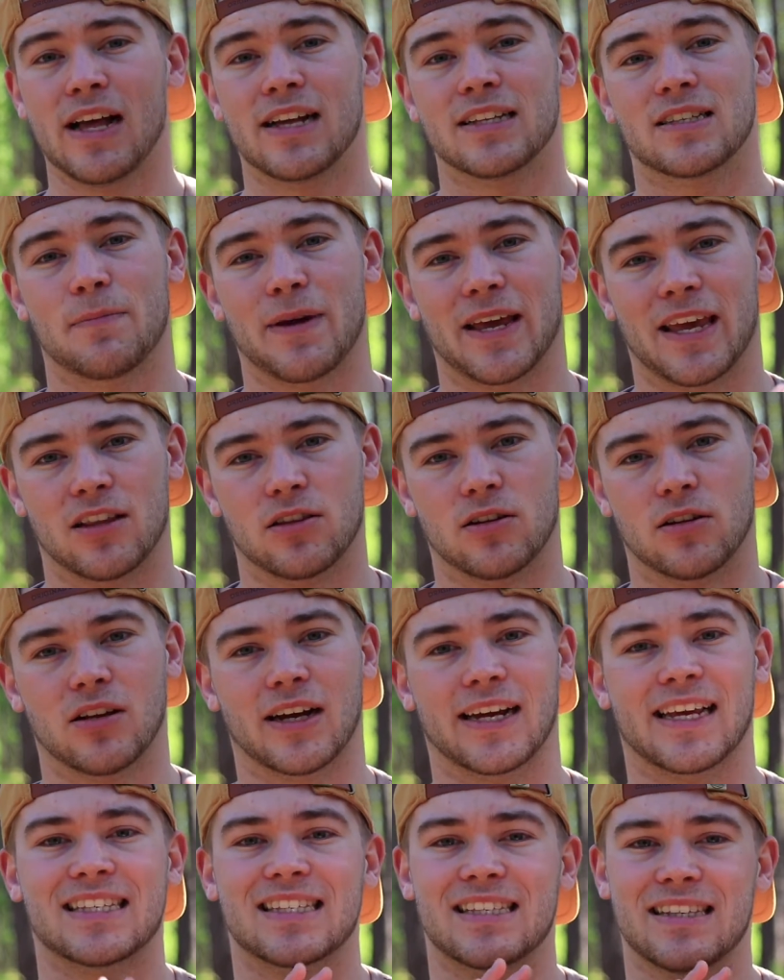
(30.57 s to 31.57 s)
to make it look
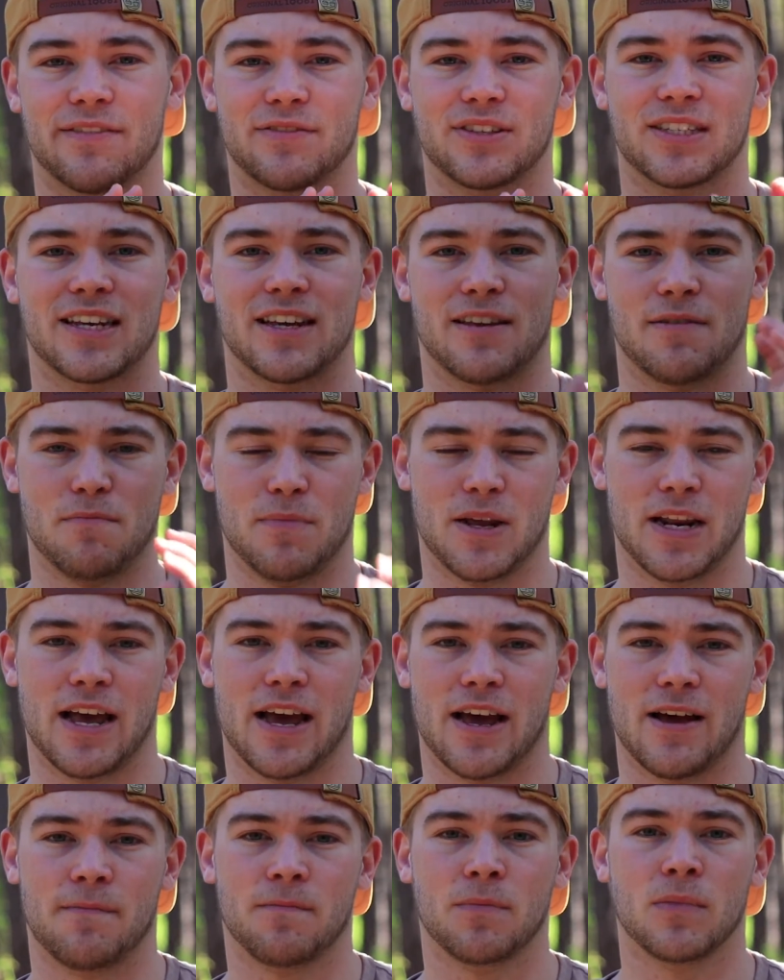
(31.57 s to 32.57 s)
like it's levitating mid-air.